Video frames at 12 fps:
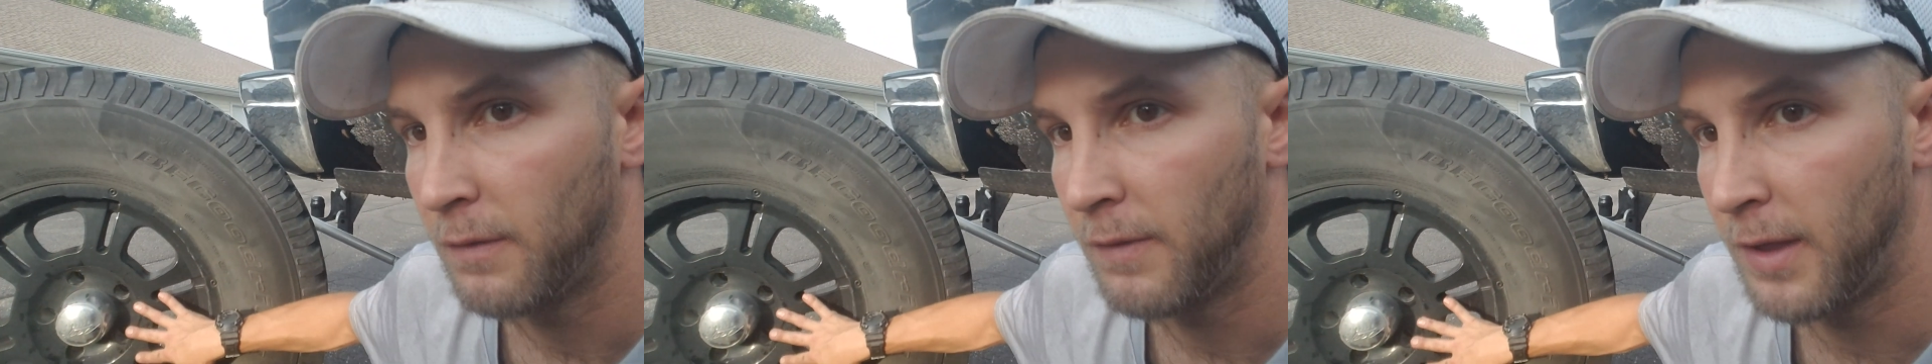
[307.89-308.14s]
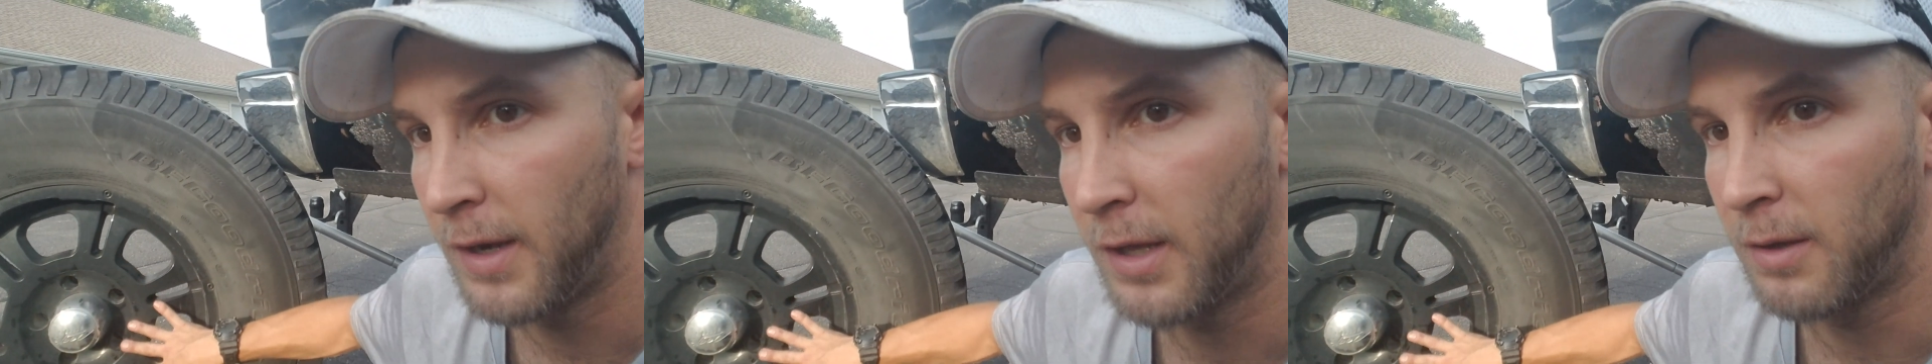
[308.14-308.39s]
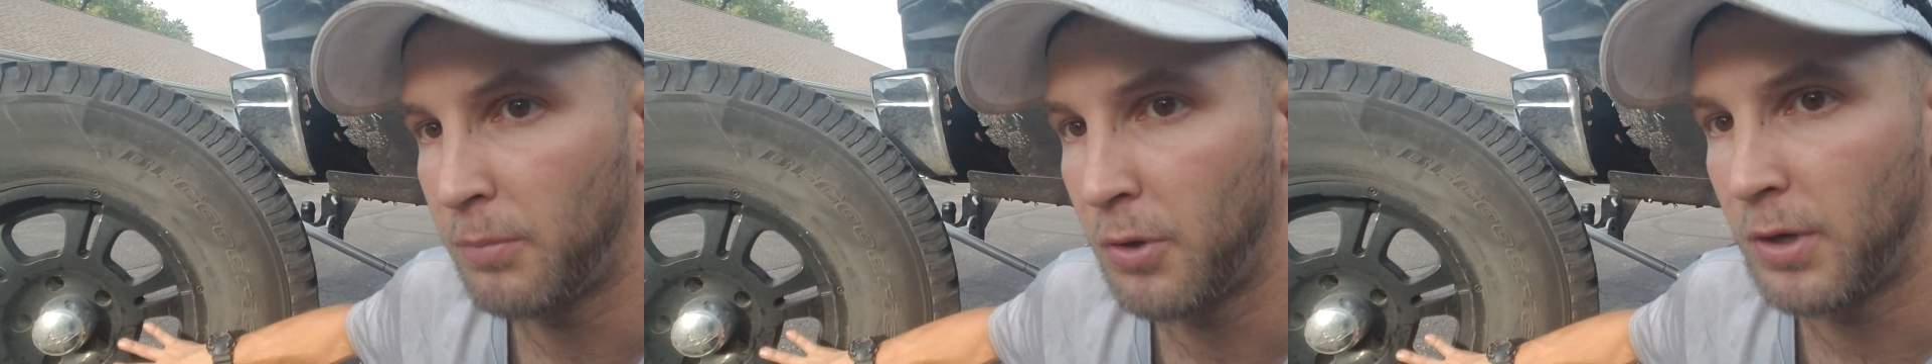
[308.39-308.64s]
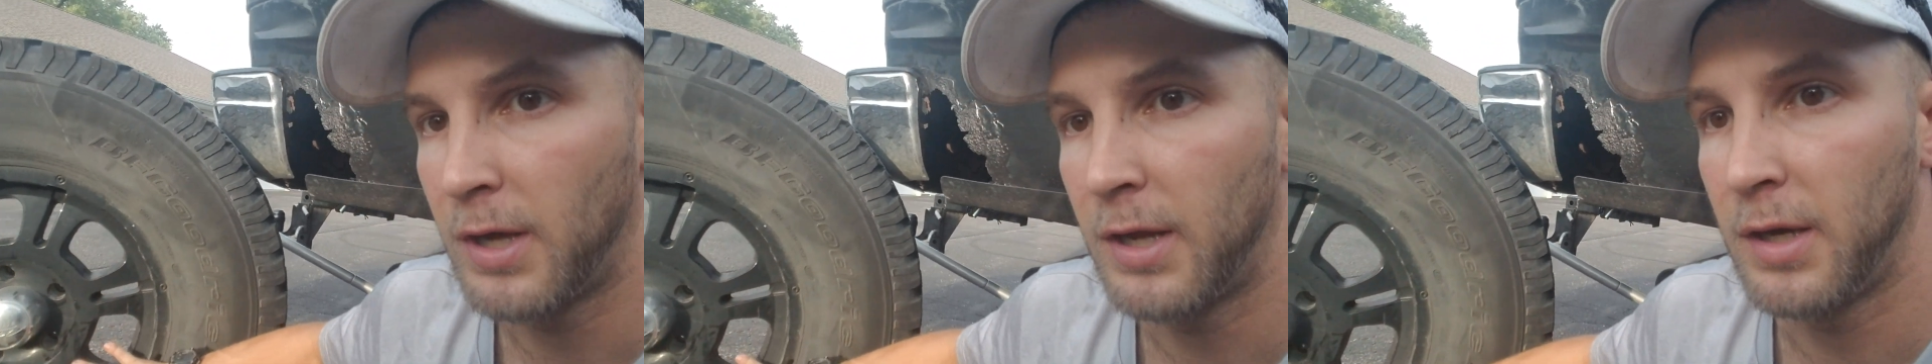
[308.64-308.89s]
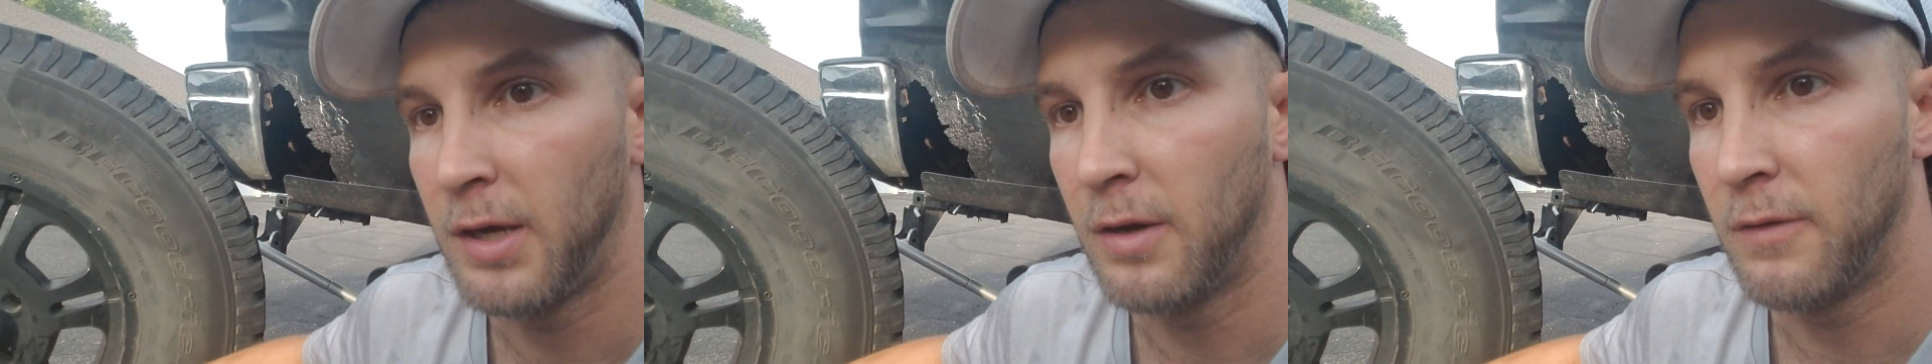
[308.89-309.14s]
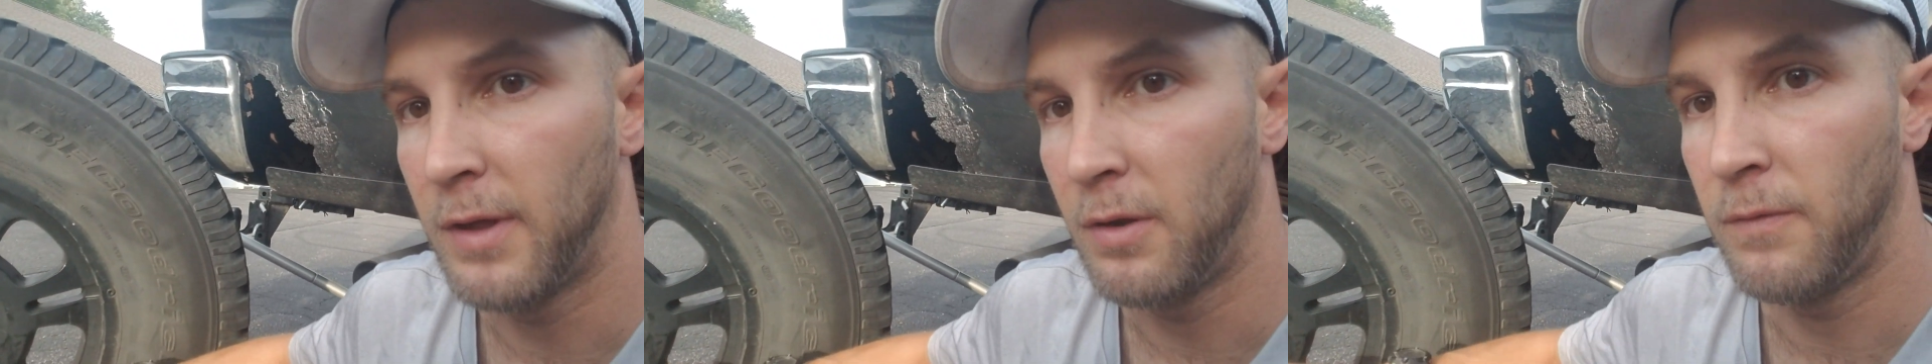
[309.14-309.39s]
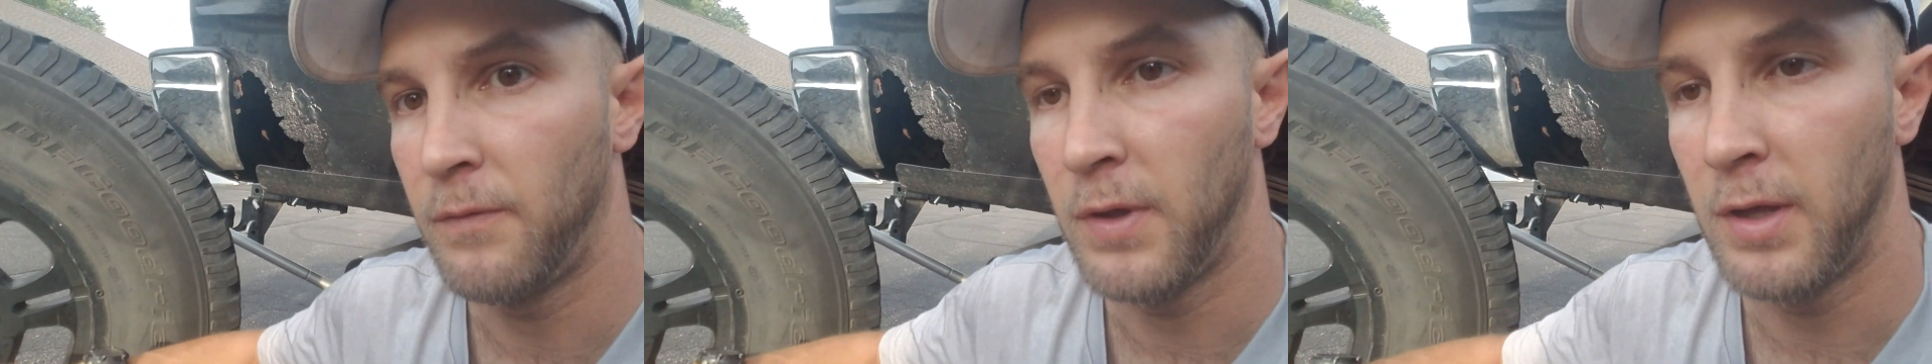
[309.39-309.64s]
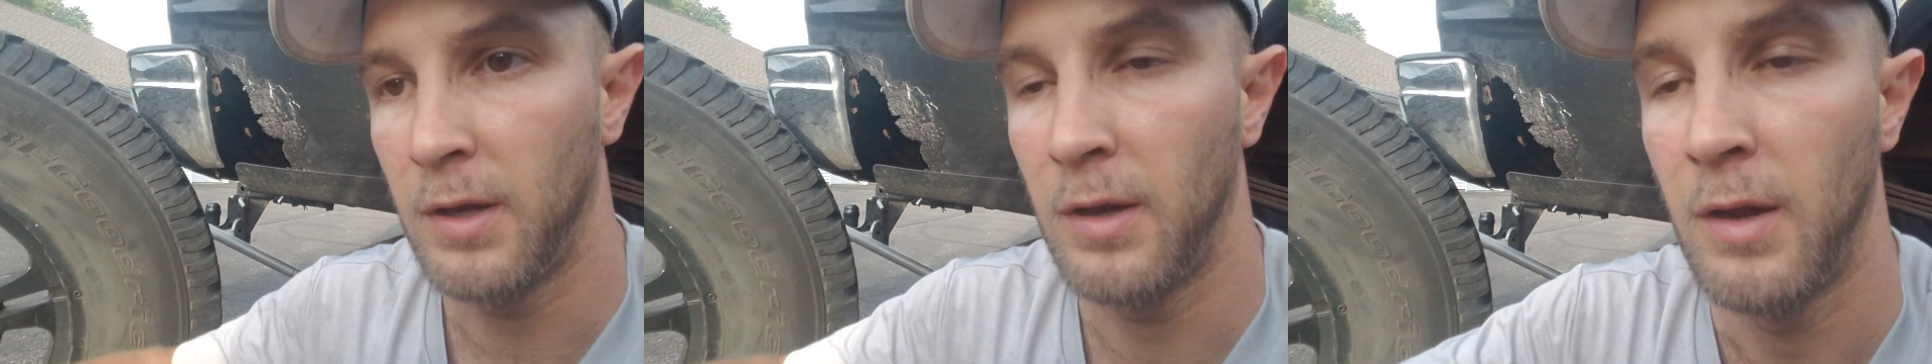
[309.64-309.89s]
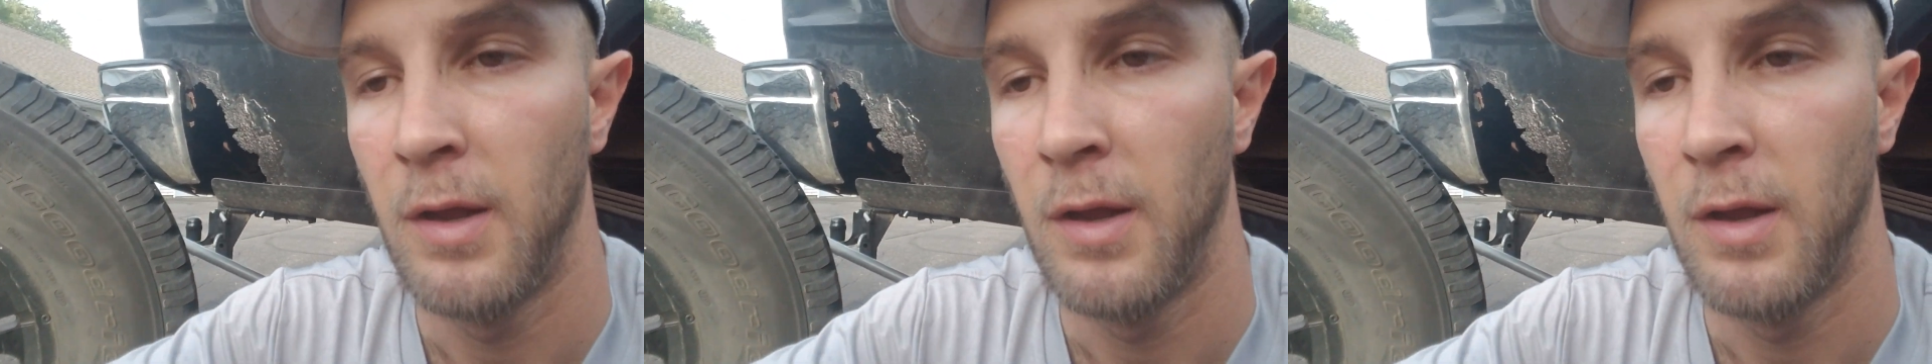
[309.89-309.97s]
that I can put on here that'll fit